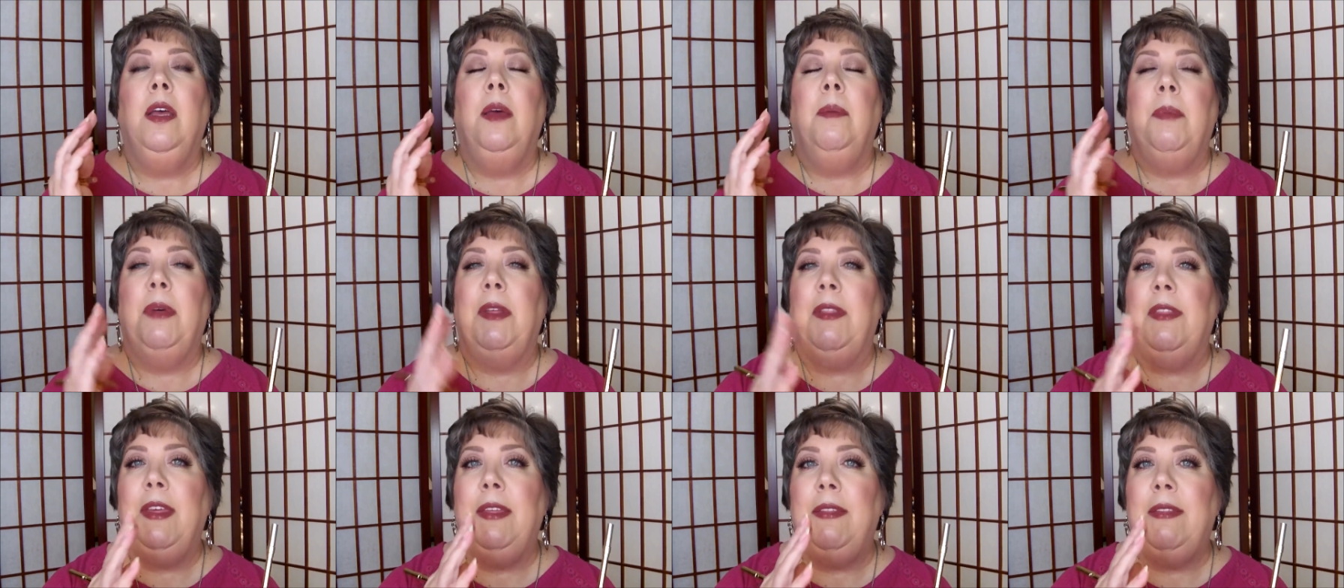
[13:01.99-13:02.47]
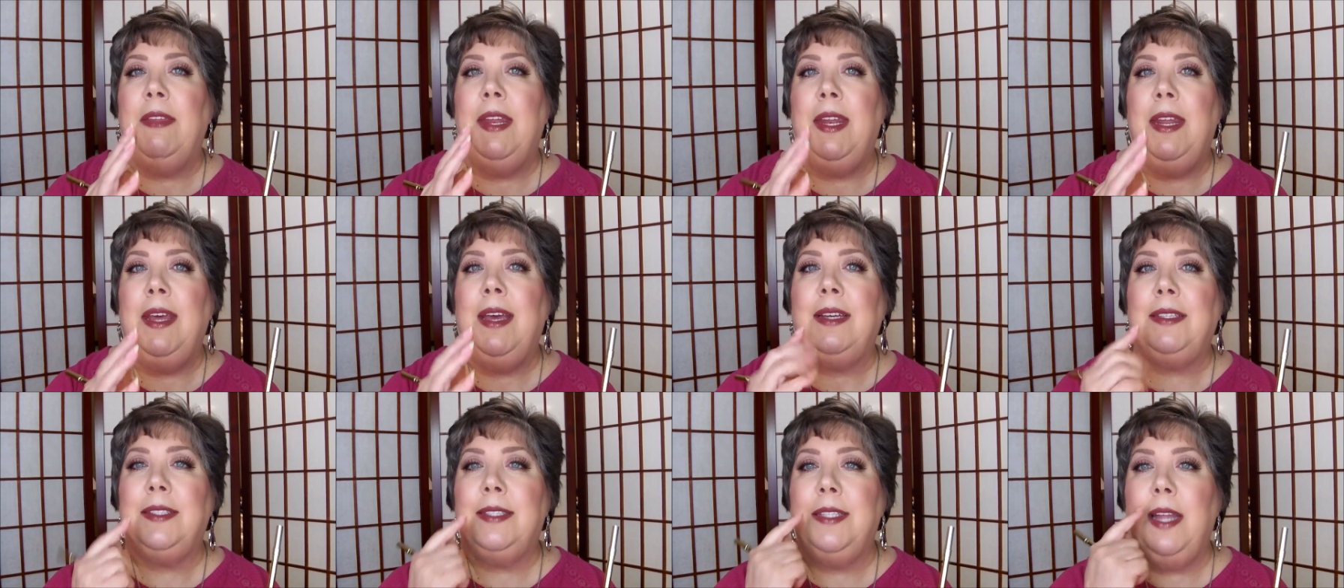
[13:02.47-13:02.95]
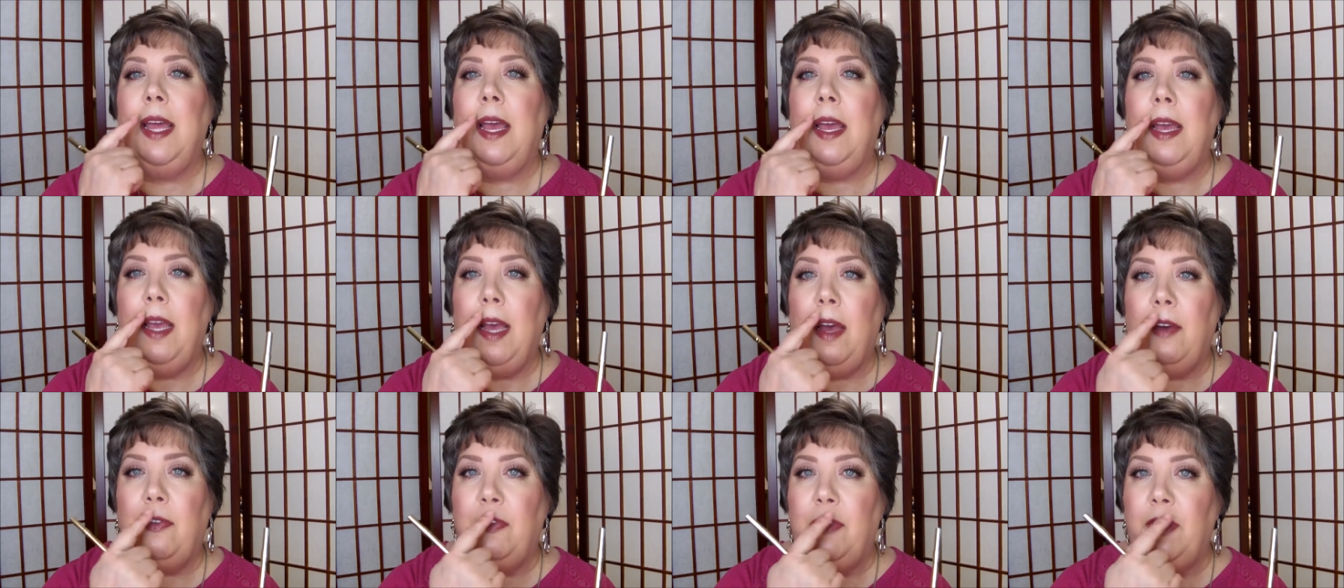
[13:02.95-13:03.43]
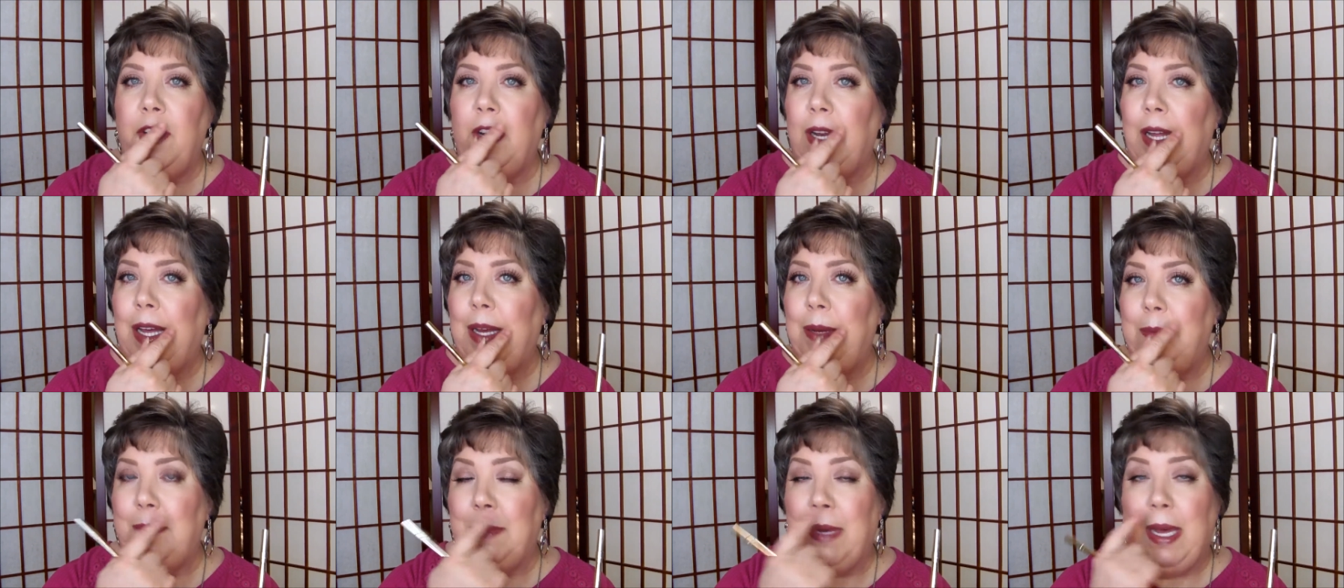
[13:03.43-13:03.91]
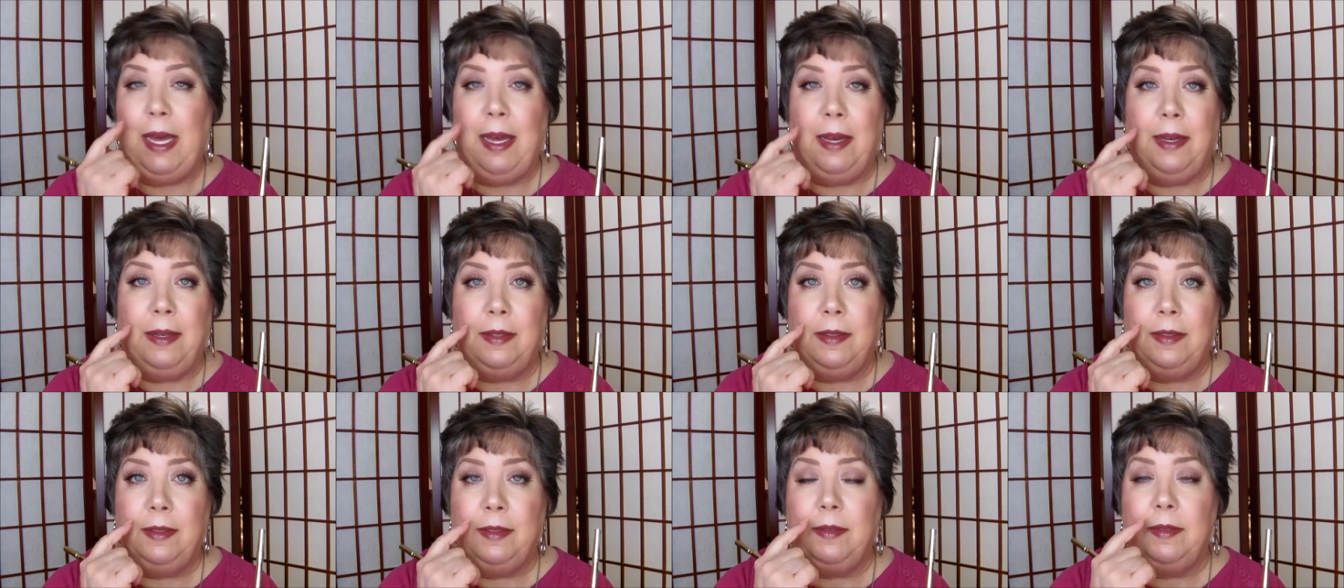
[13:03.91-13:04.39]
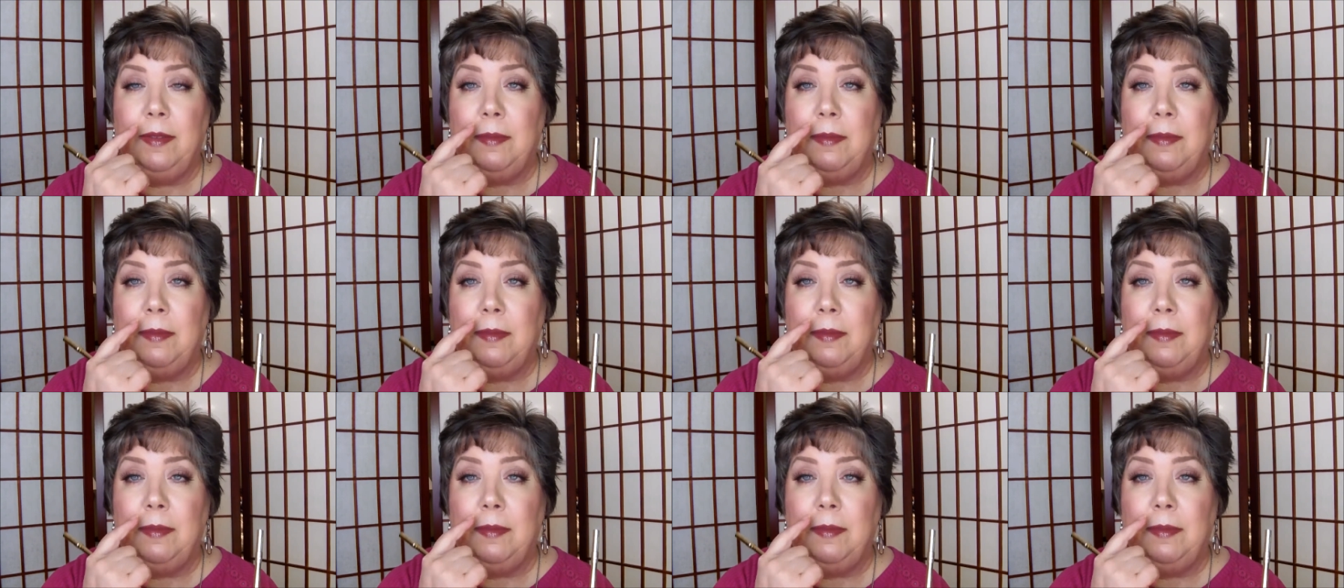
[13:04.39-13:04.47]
but then the next day I feel like my